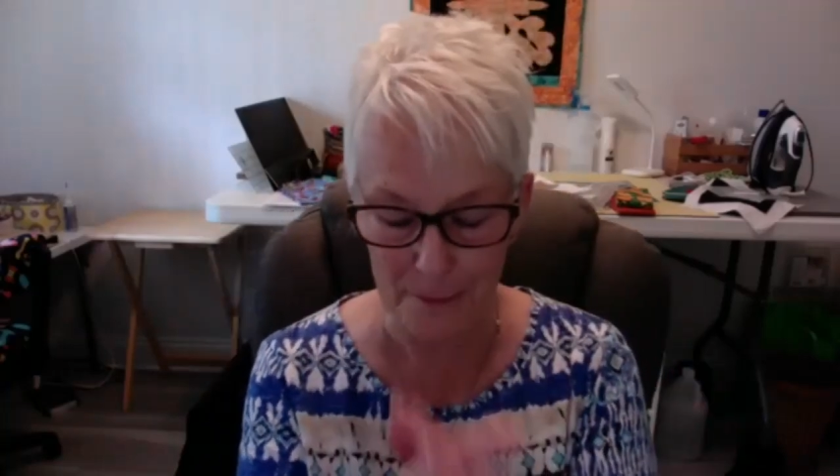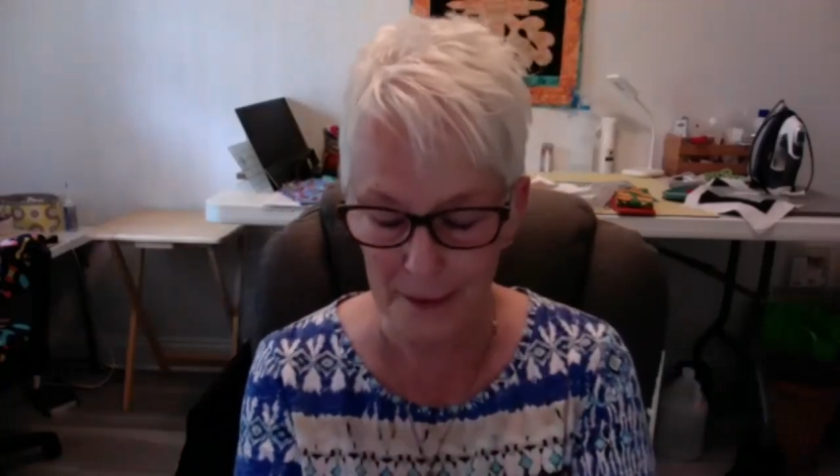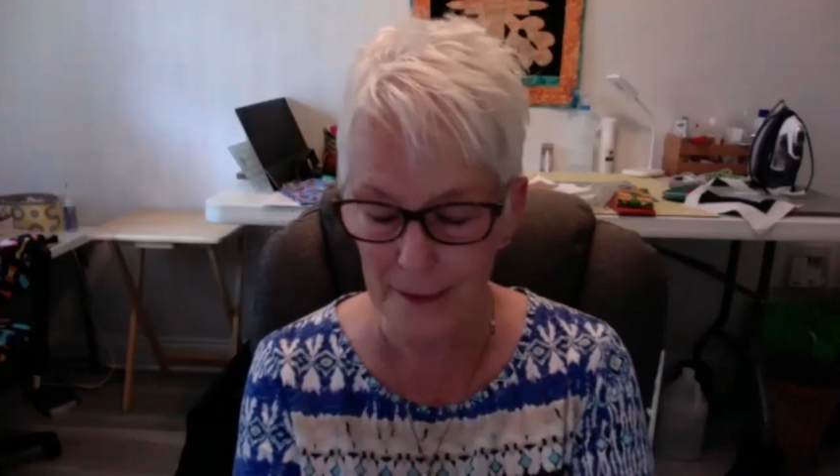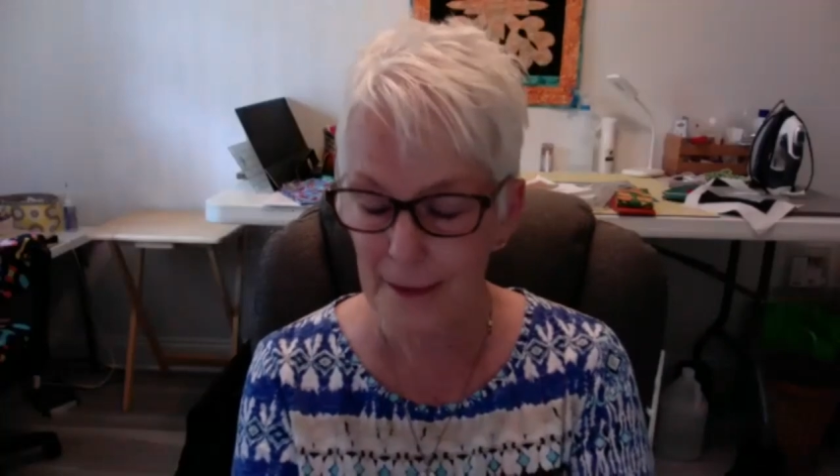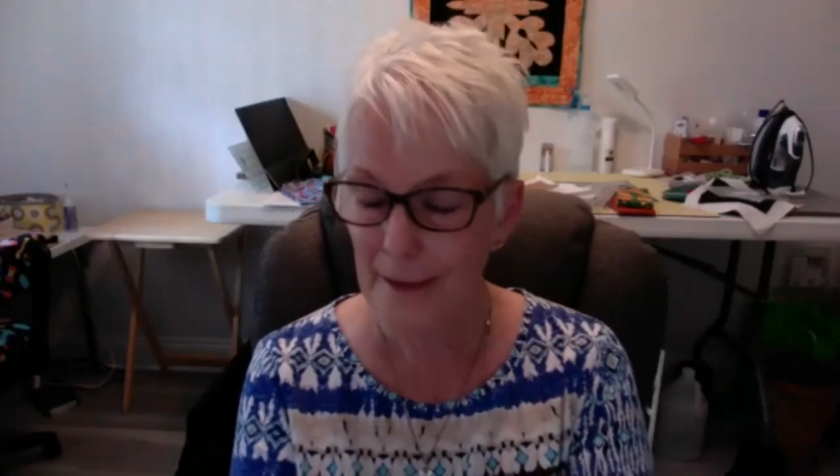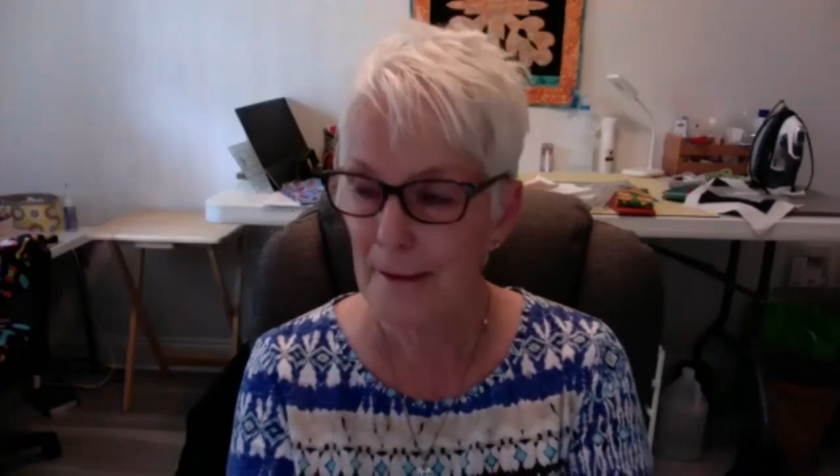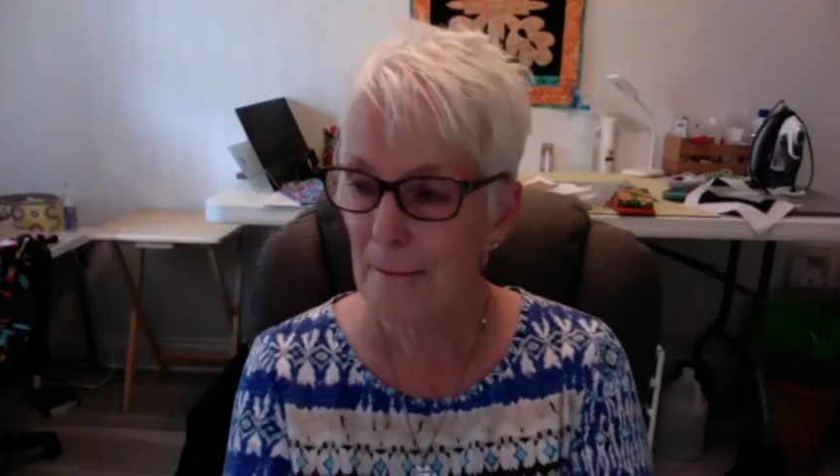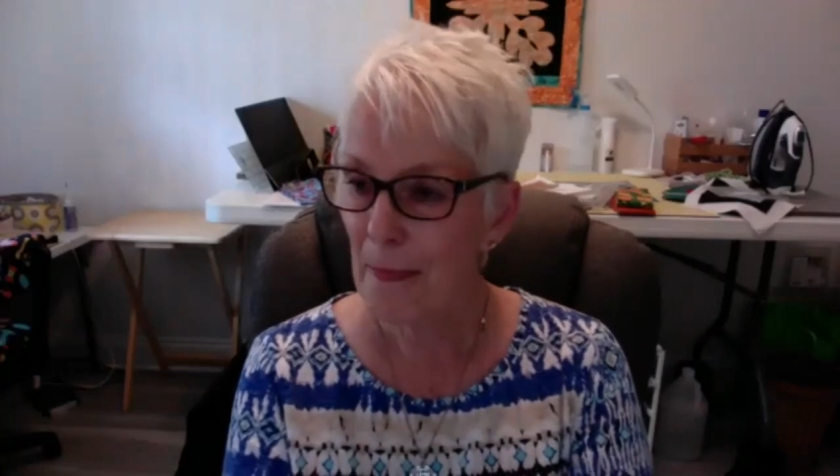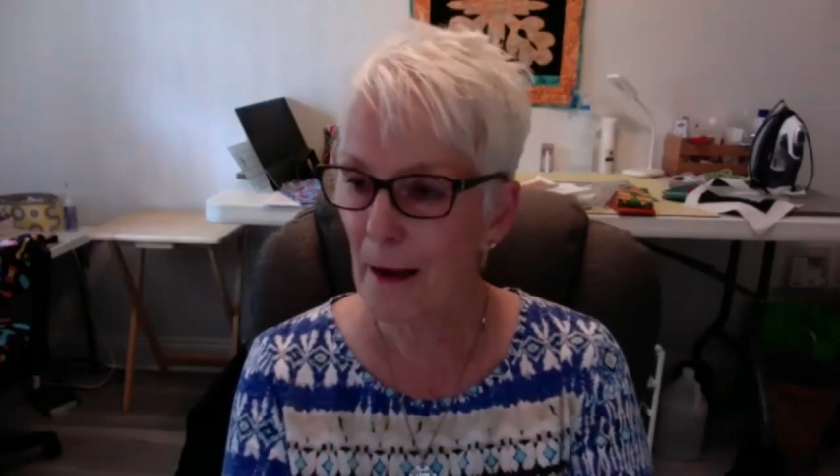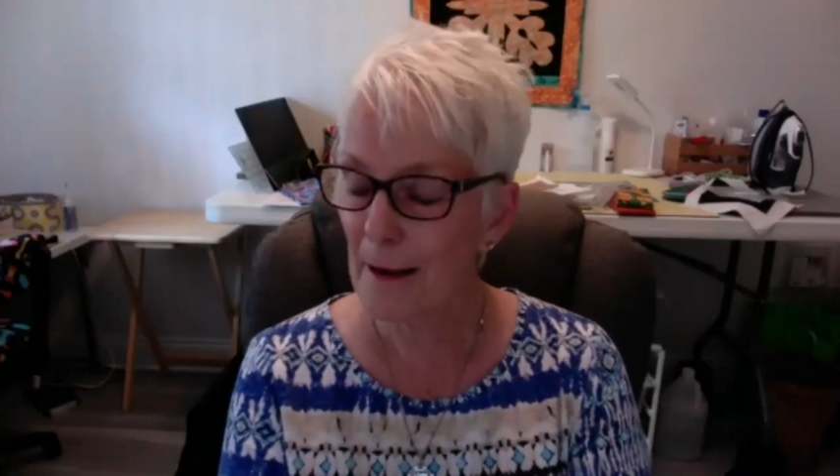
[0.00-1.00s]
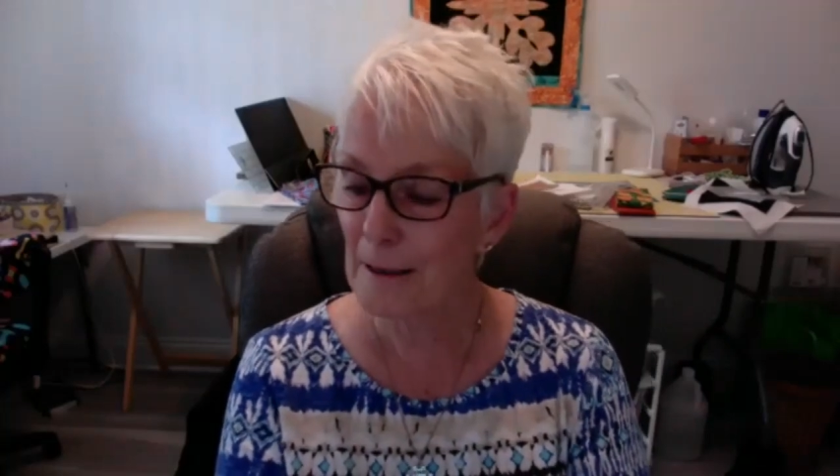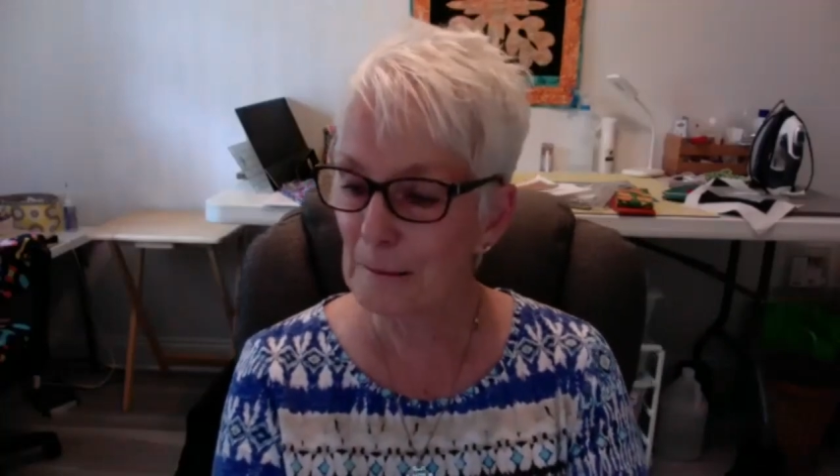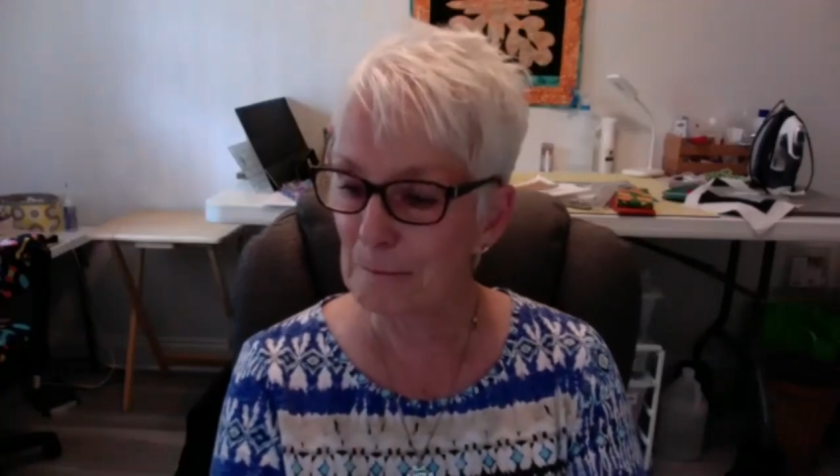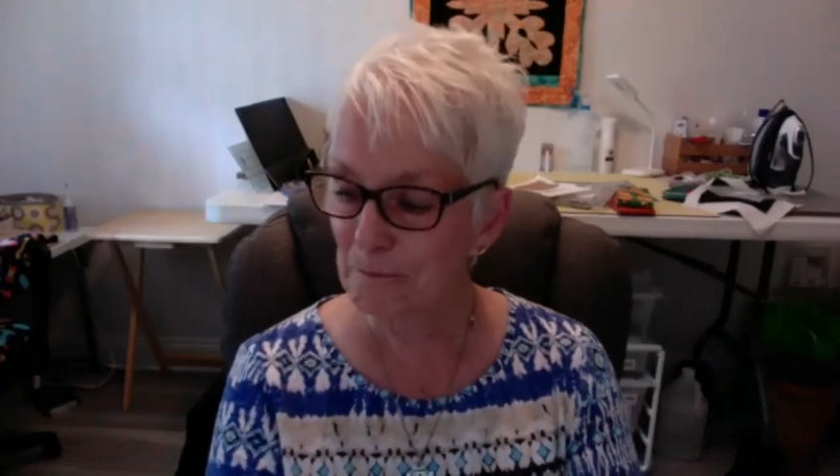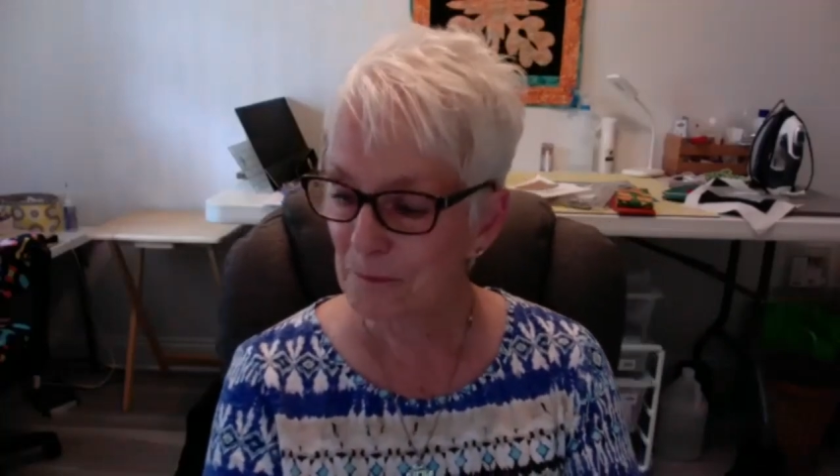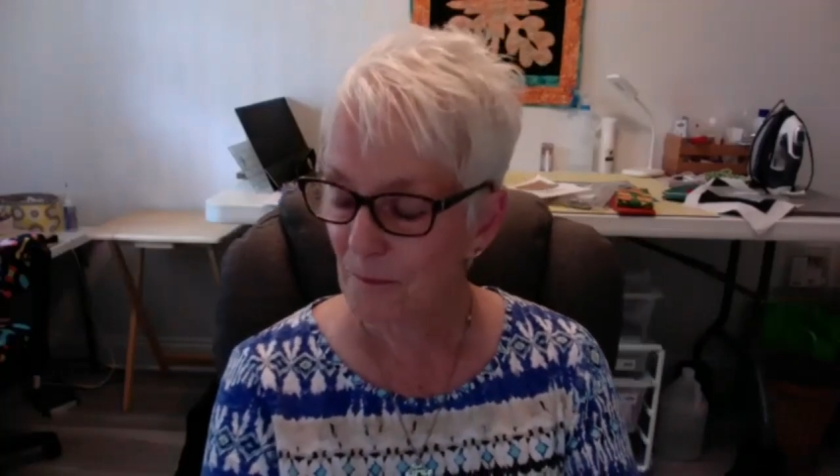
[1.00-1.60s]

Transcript: but um,